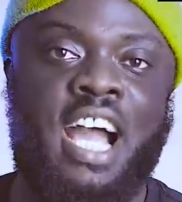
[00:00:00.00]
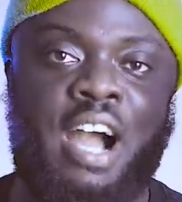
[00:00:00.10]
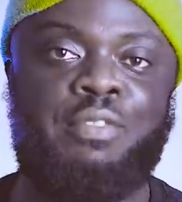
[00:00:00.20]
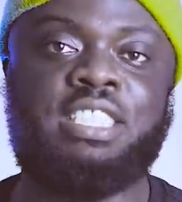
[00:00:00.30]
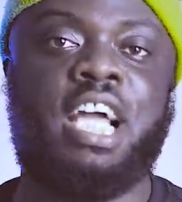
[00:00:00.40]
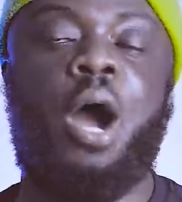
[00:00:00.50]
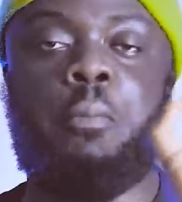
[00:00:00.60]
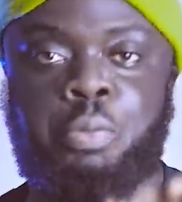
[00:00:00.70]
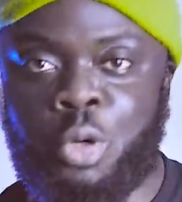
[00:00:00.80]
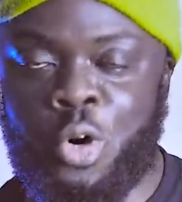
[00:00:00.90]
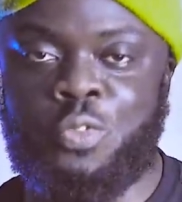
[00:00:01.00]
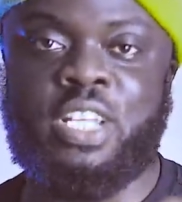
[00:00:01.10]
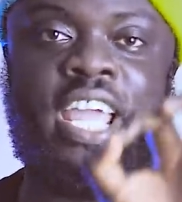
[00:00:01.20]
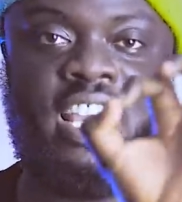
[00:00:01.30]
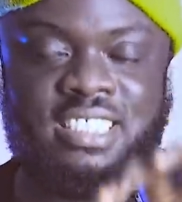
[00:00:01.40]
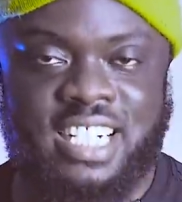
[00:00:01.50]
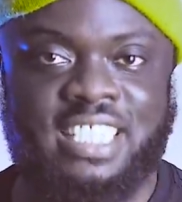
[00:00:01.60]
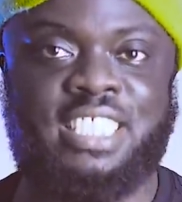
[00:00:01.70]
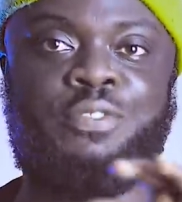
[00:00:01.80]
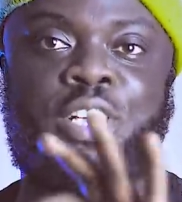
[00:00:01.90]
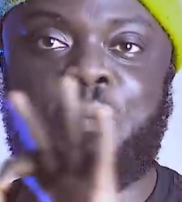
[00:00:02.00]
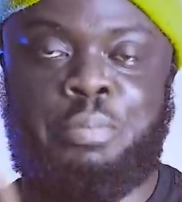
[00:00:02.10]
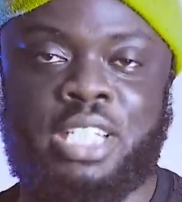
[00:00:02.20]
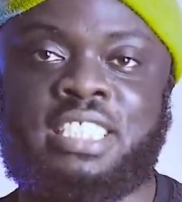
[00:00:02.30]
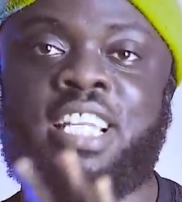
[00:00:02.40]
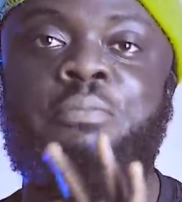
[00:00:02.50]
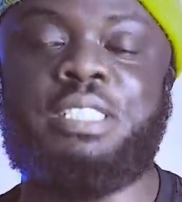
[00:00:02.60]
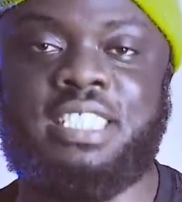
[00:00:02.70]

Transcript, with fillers: haven't approved the ex gratia for the president,